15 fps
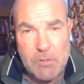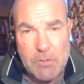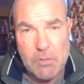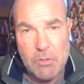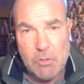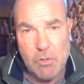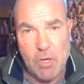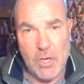To
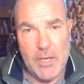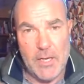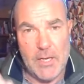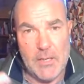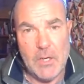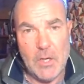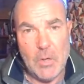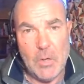try
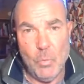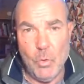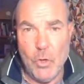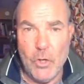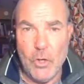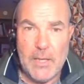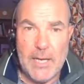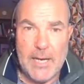and
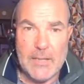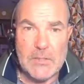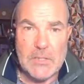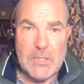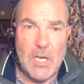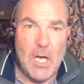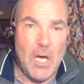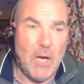work out
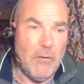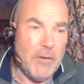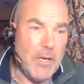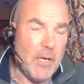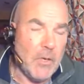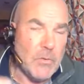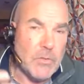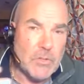
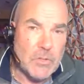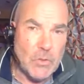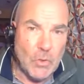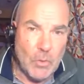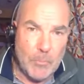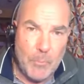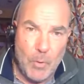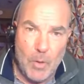scenarios,
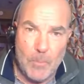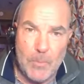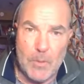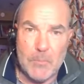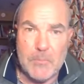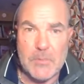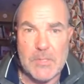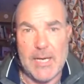sort
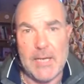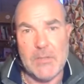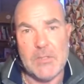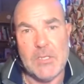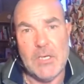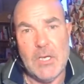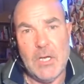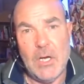problems out,
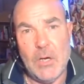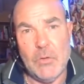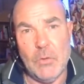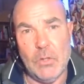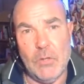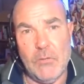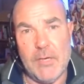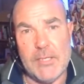and
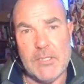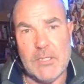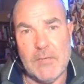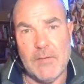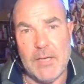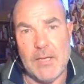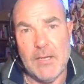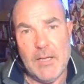all the rest of
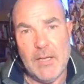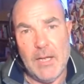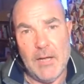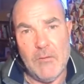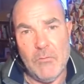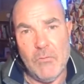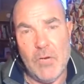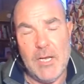it,
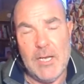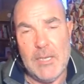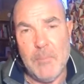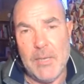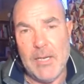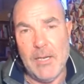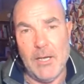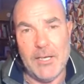and really
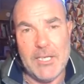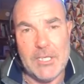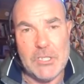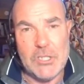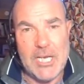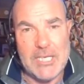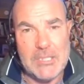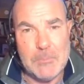be like a
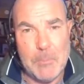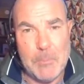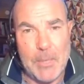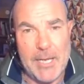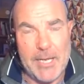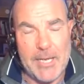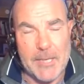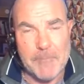chess
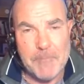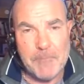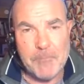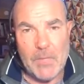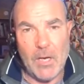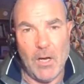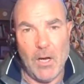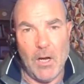player
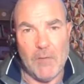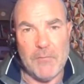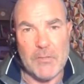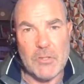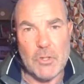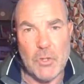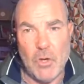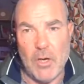of
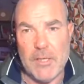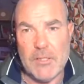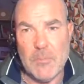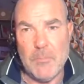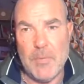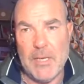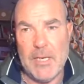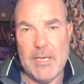trying to
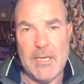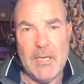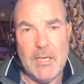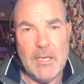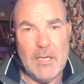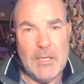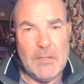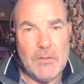be
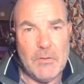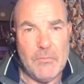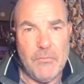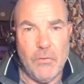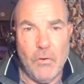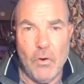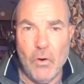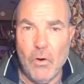
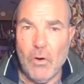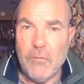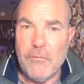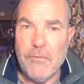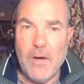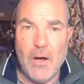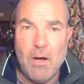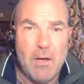four,
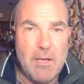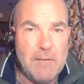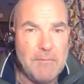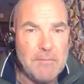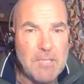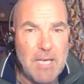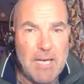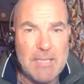five,
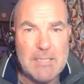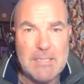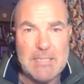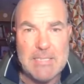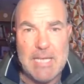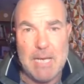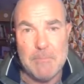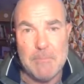ten
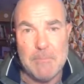steps.